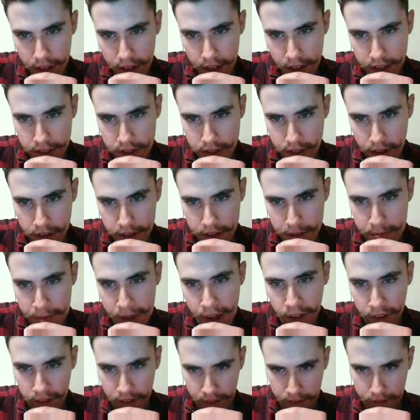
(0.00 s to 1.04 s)
it starts
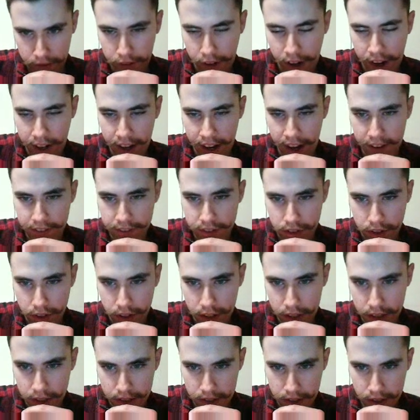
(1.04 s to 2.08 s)
melting right after
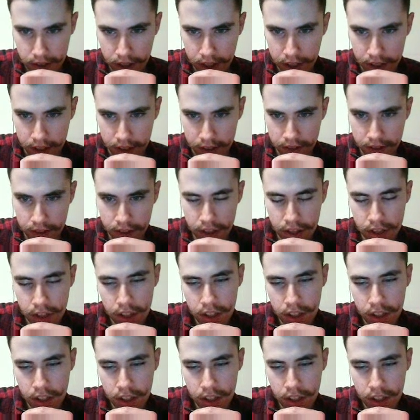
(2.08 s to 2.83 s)
because you're getting